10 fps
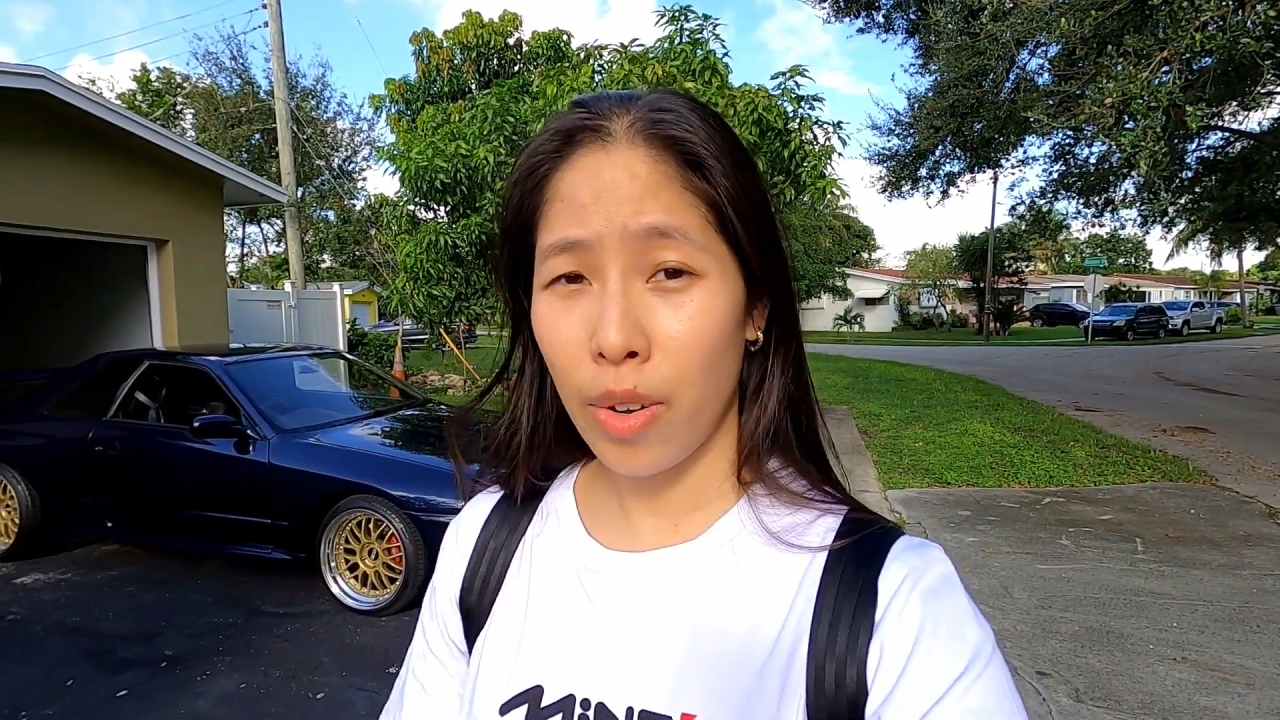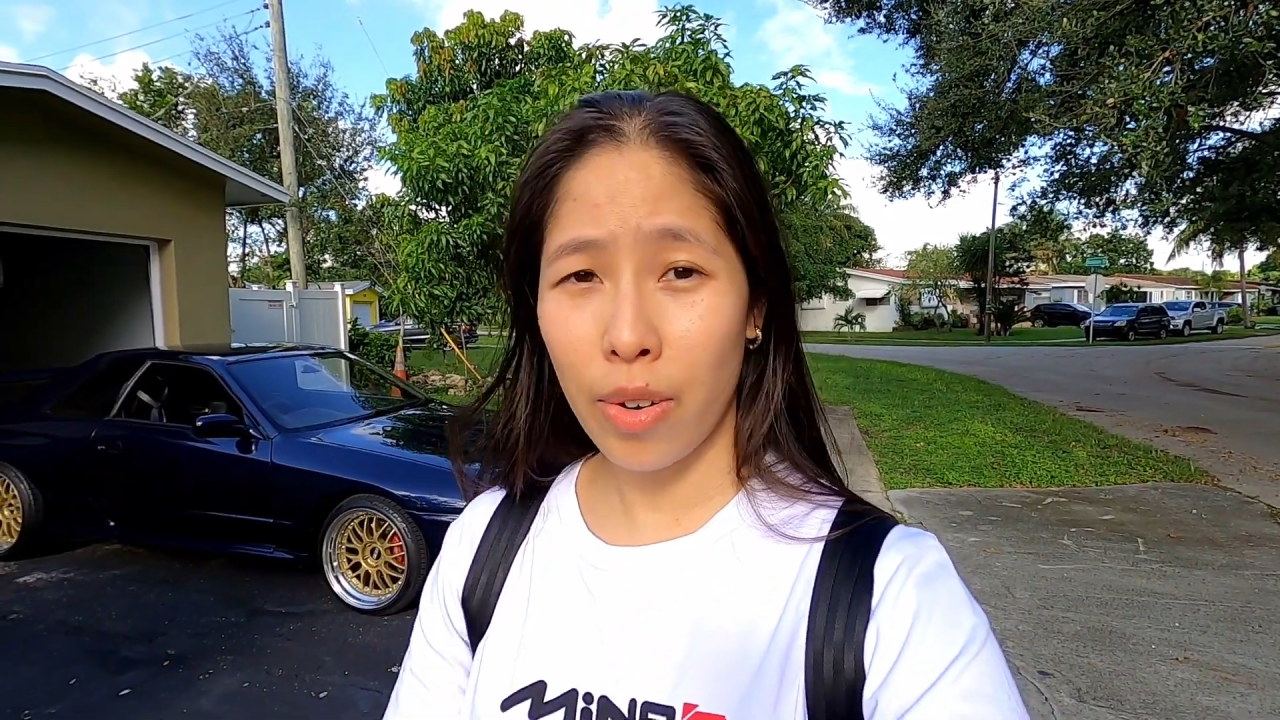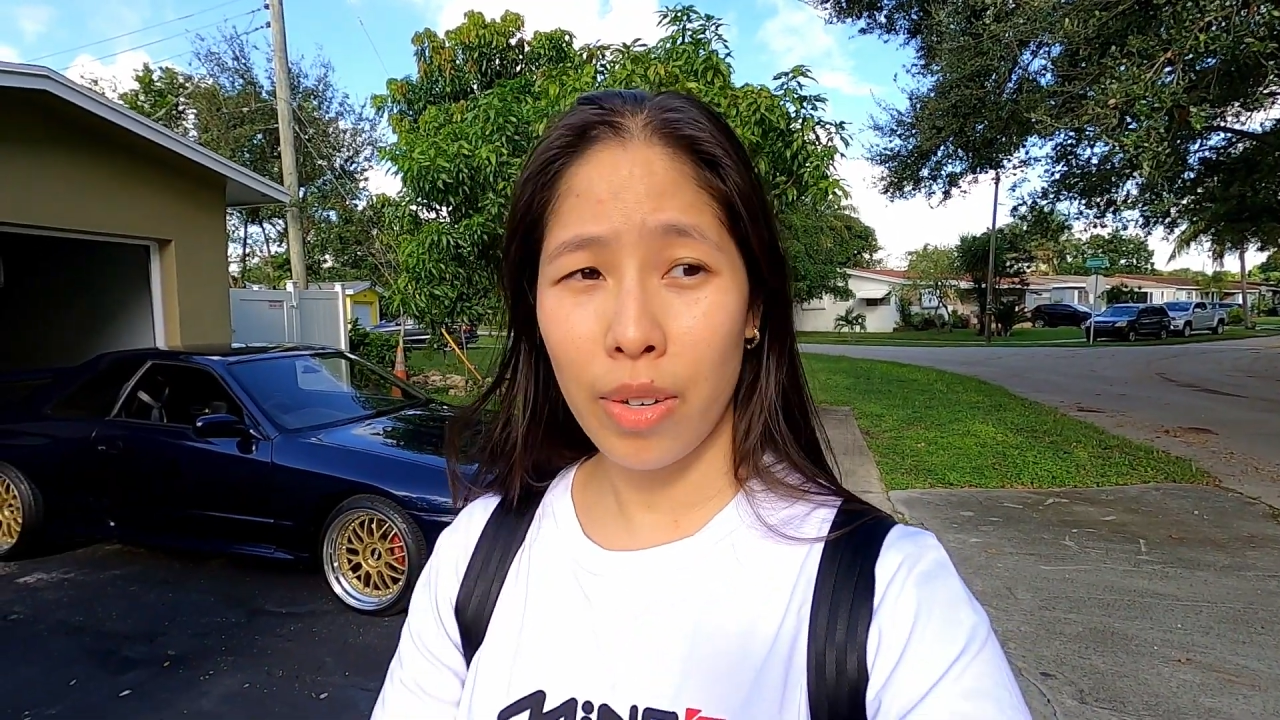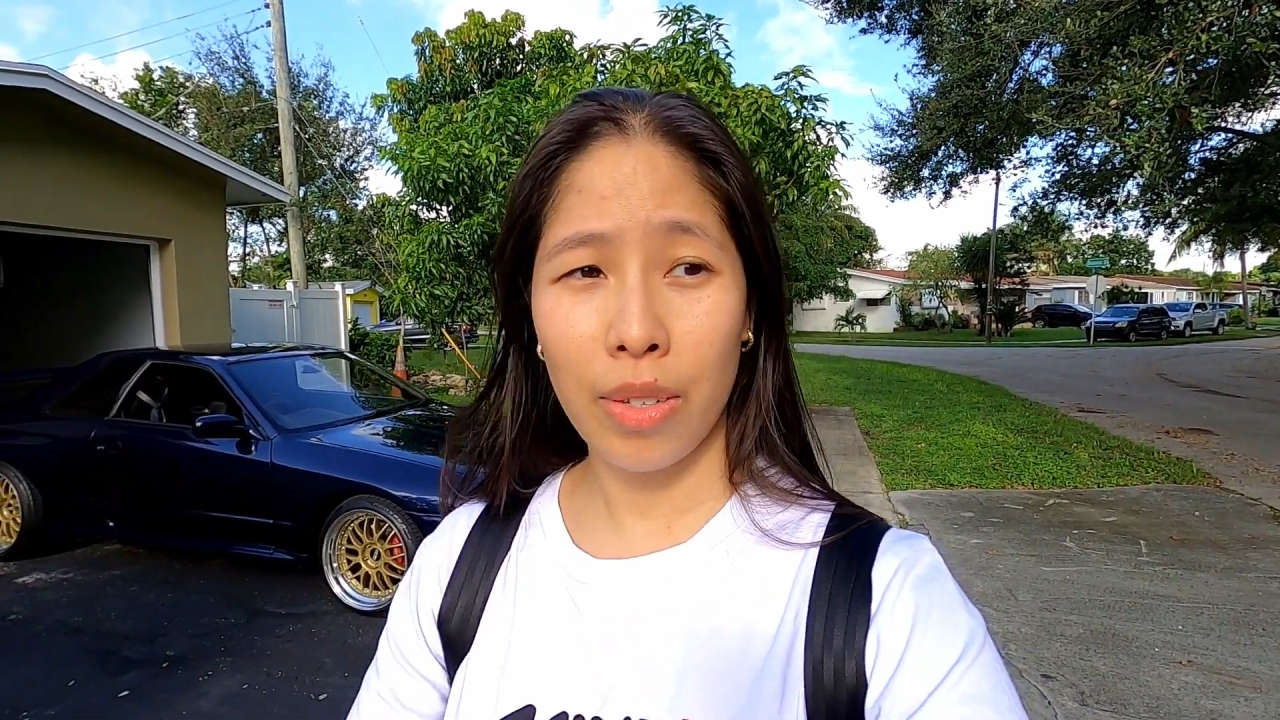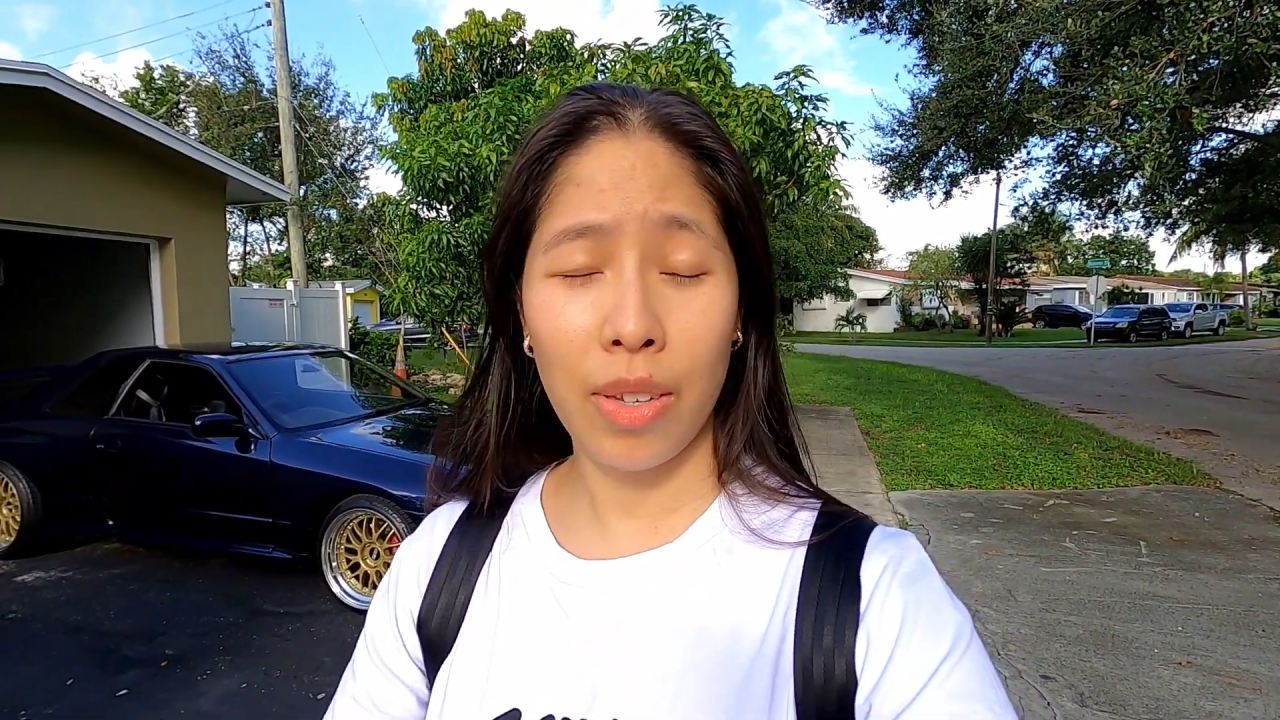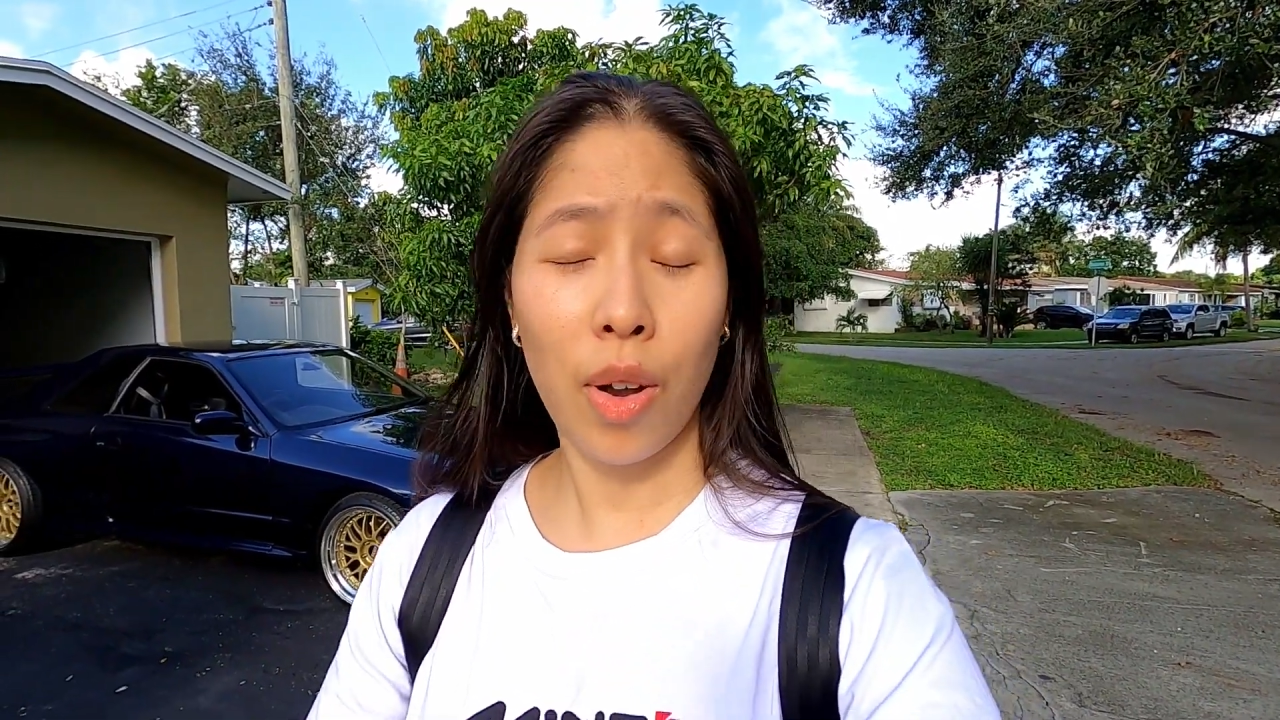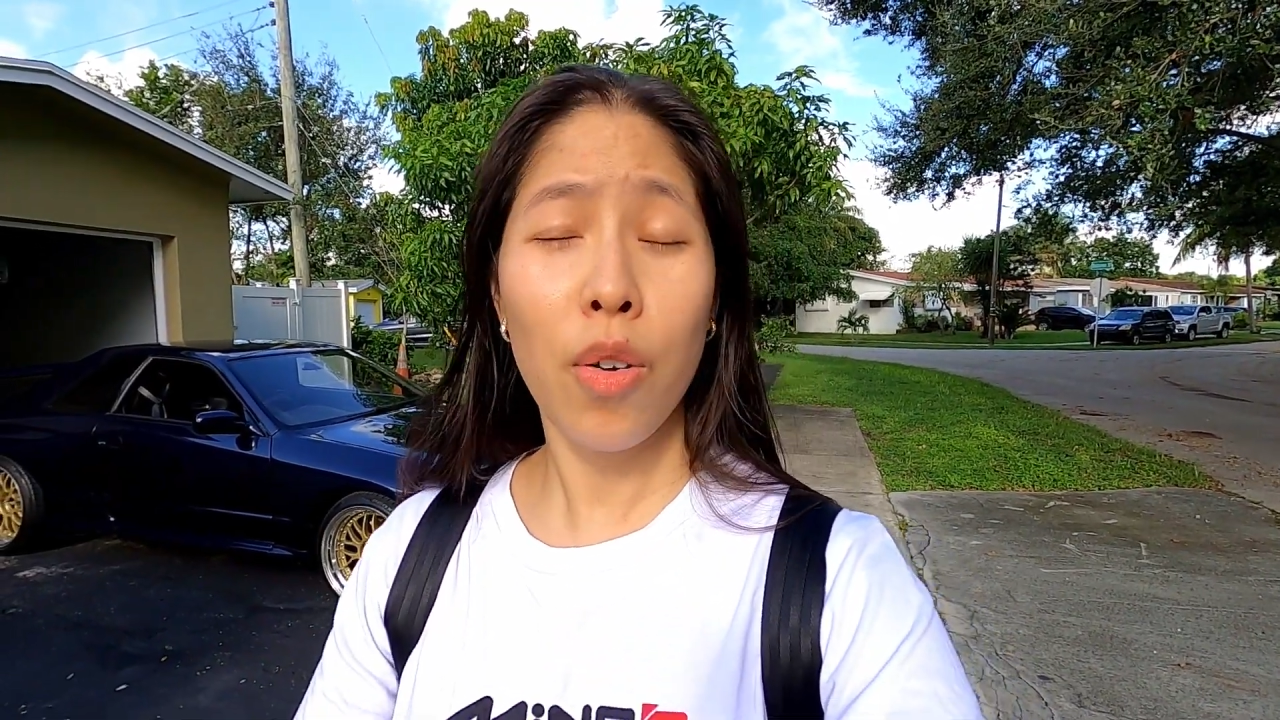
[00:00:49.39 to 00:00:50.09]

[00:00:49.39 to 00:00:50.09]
there's